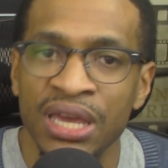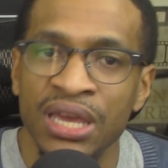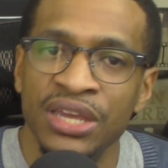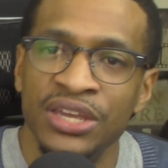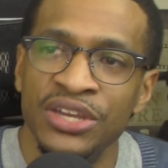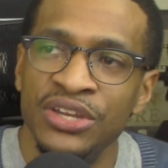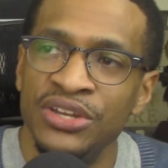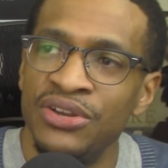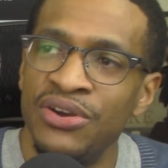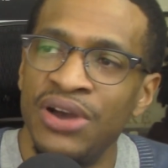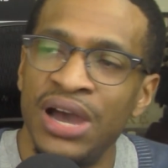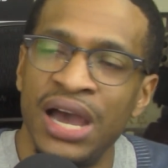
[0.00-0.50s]

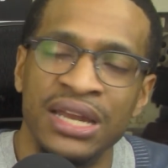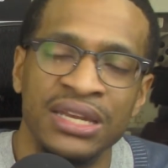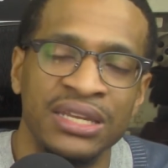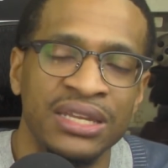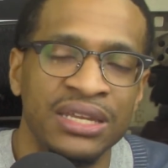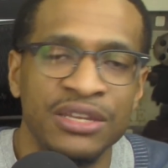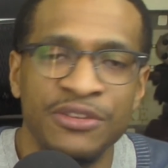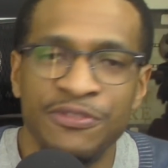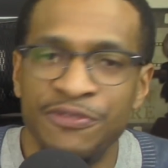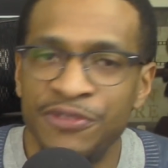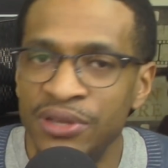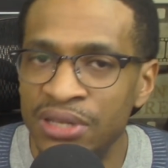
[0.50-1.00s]
You know, I
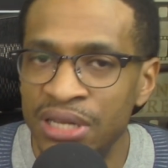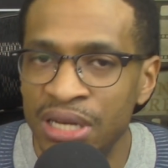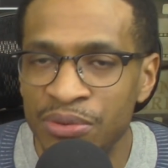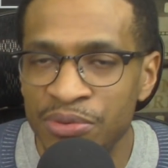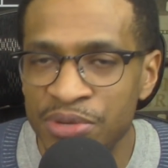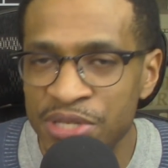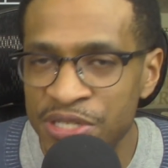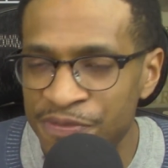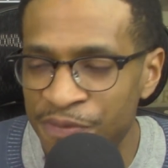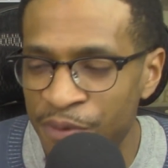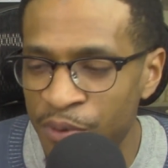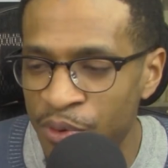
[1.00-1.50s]
didn't feel that it
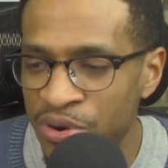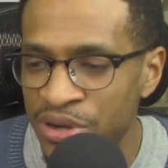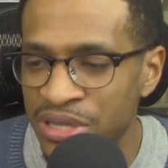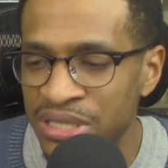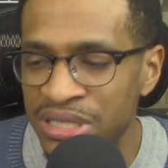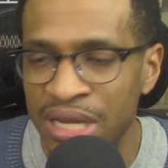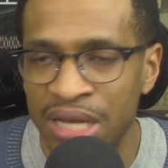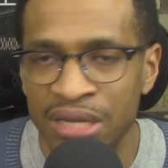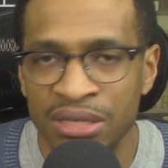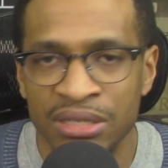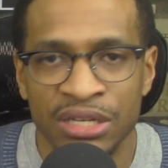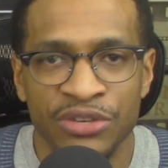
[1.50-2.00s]
was
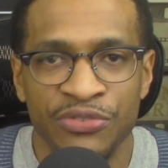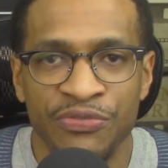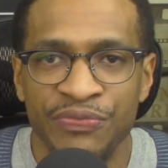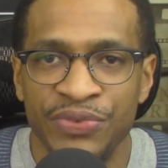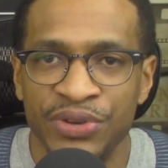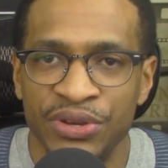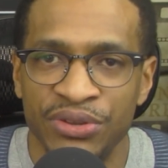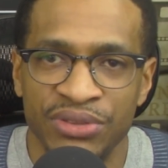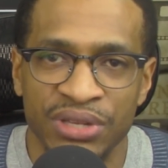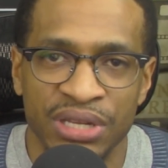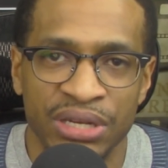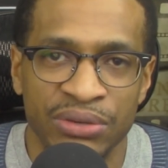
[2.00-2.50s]
forced. I didn't
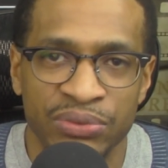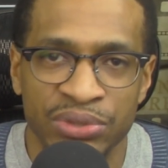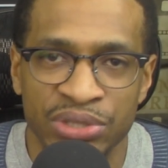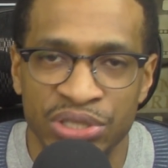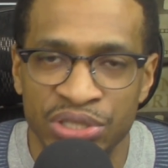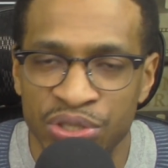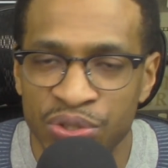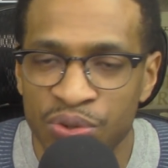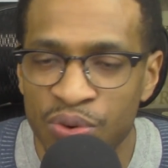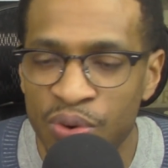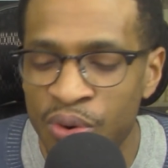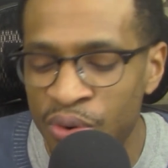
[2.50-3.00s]
feel that it was
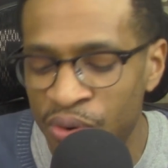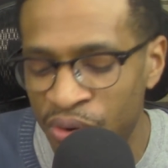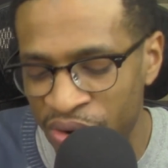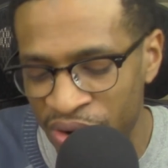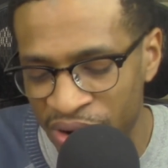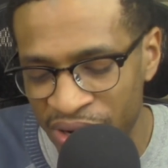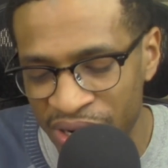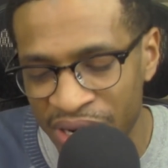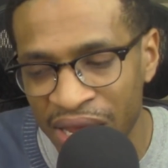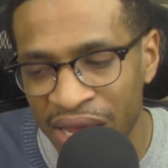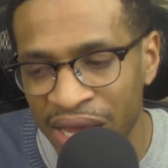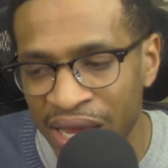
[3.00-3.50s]

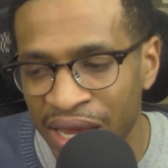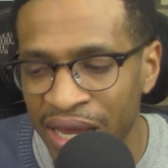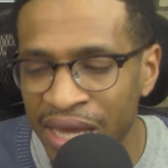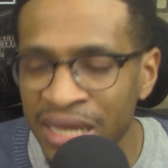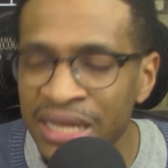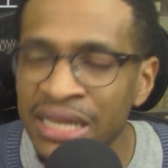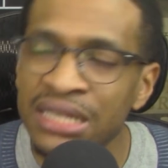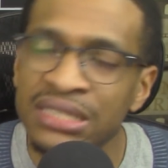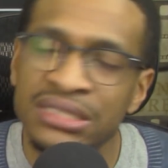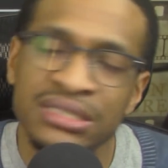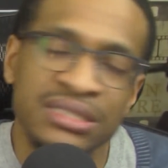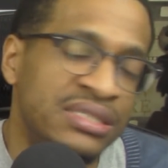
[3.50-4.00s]
shoehorned,
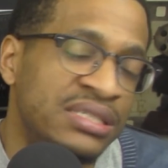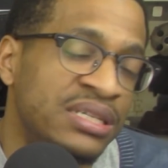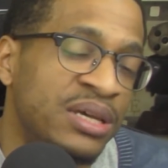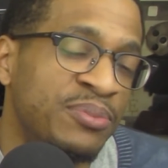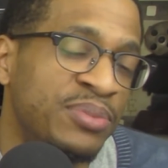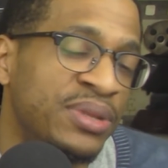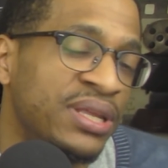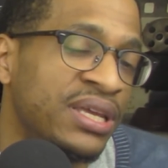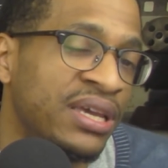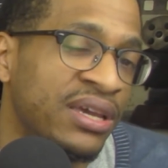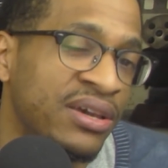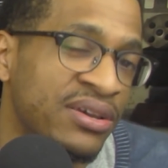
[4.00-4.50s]
and that's just
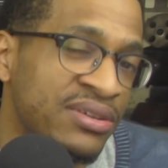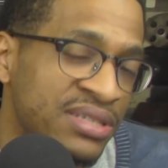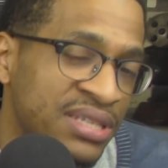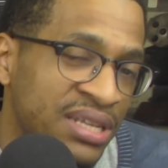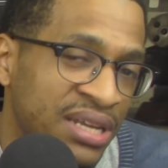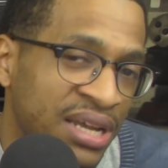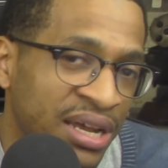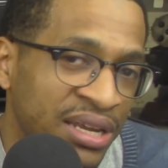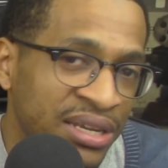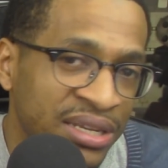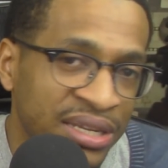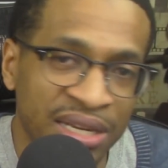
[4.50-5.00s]
something else that
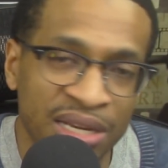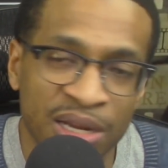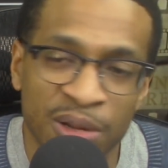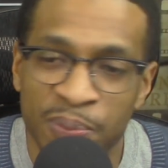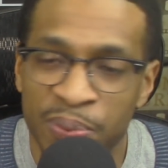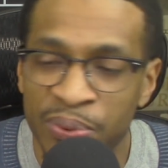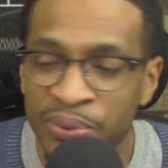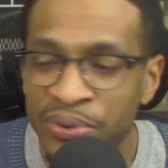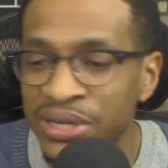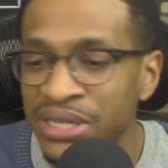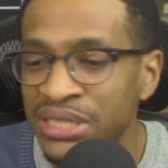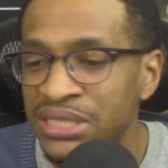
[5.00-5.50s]
I did
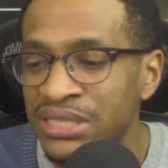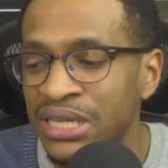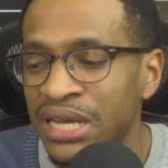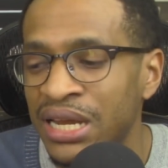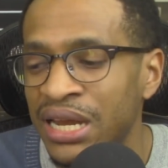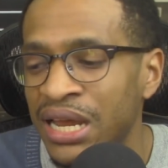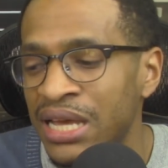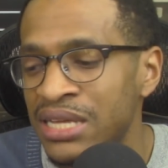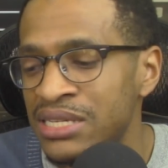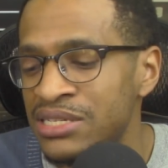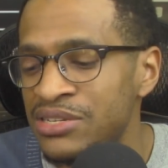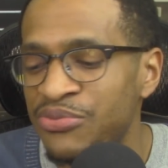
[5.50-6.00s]

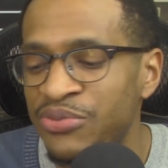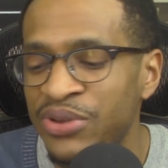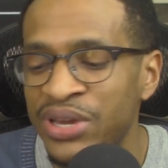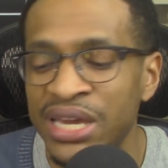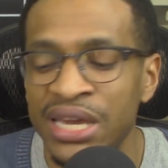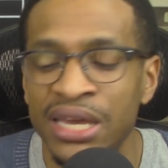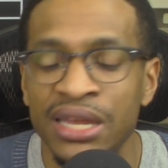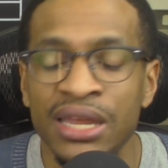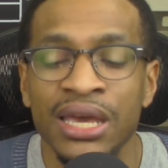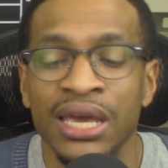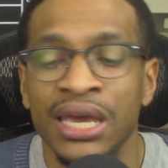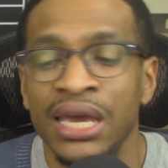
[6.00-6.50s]
appreciate as a
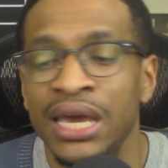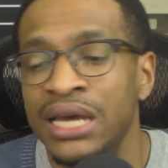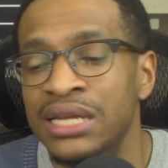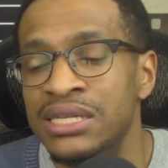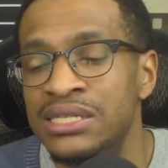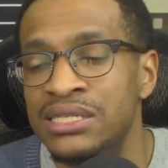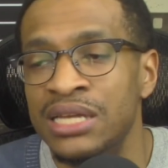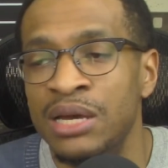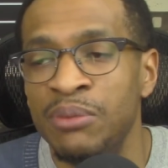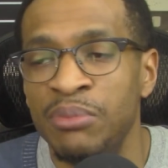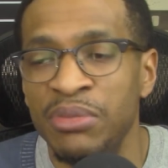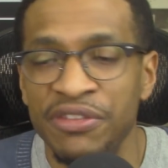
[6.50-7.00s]
fan. And
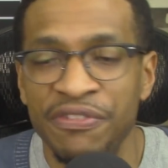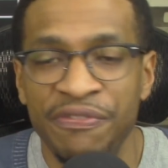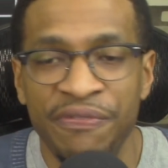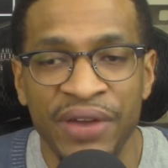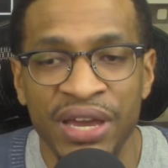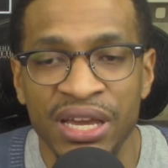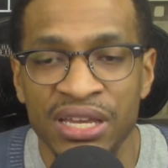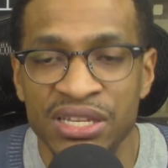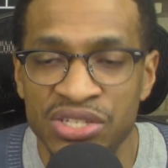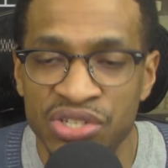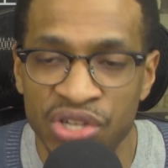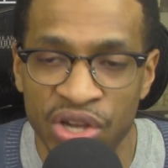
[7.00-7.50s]
some of the
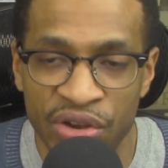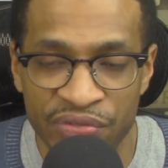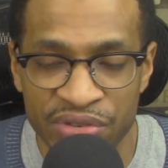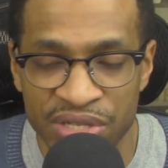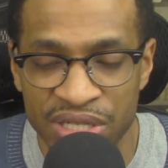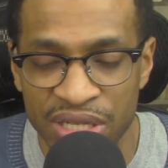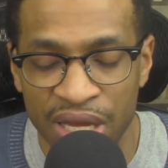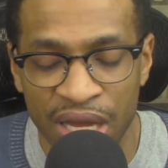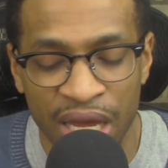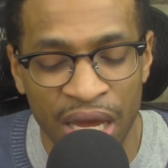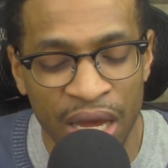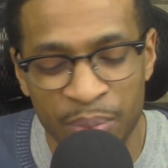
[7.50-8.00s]
fan service
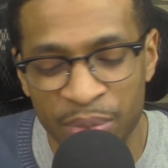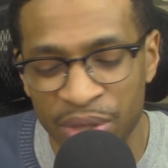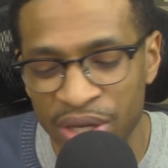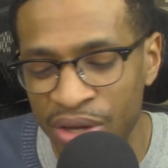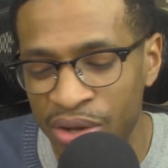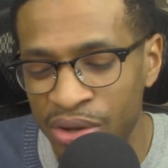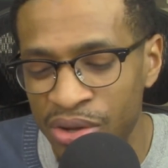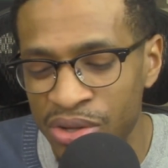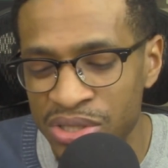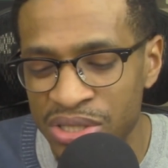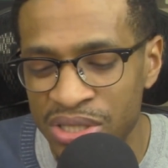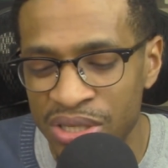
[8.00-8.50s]
and
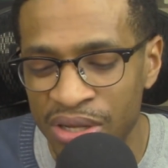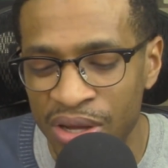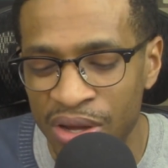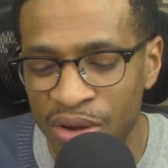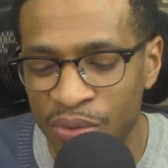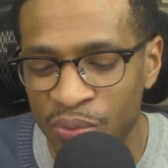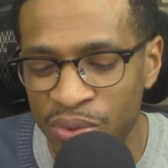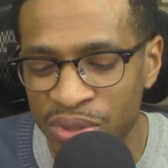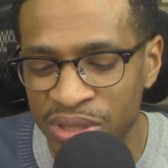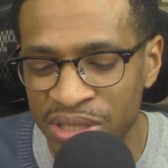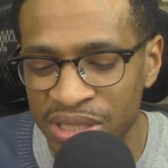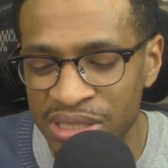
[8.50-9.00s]
cameos uh,
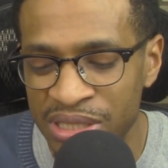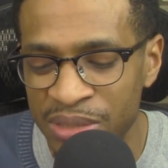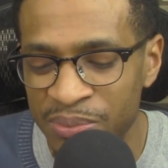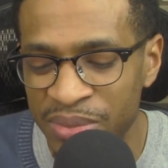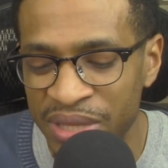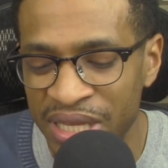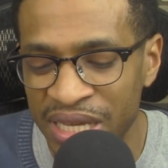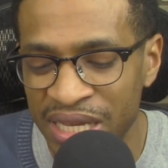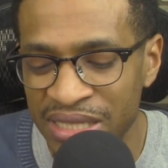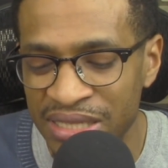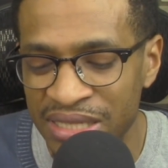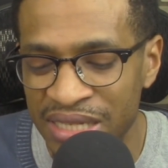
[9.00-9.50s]
were just some
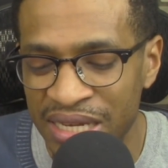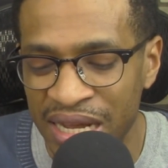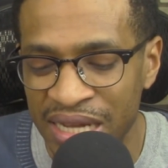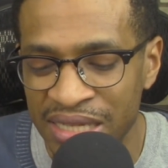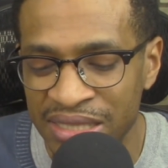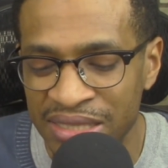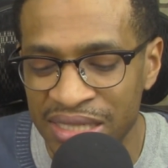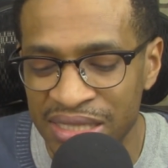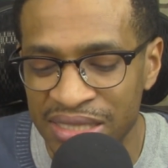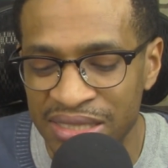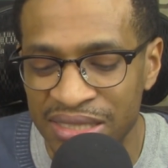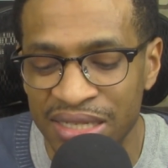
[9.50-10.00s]
things that I
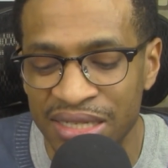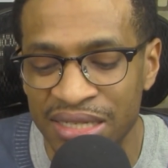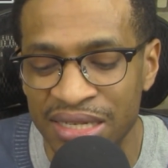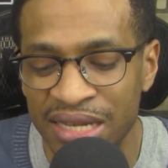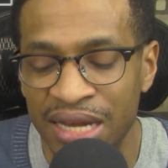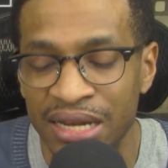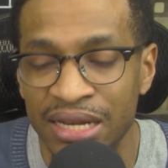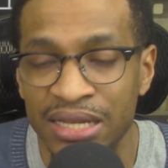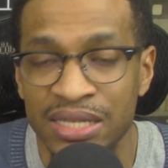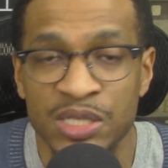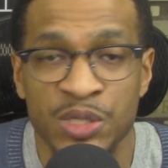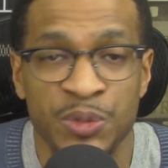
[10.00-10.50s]
just did
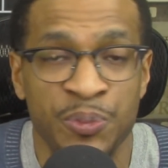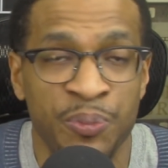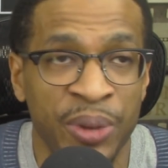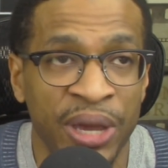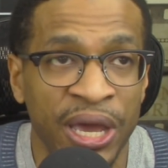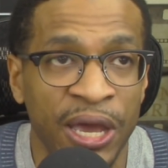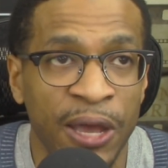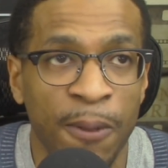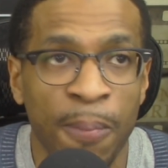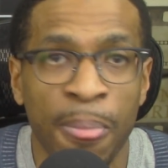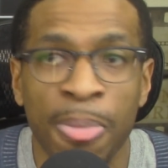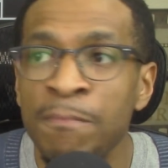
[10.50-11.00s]
not
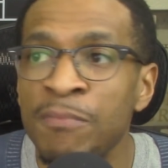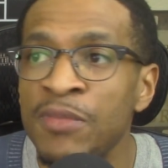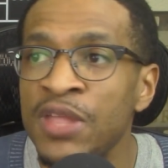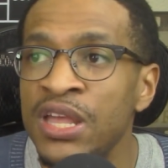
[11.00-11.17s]
expect.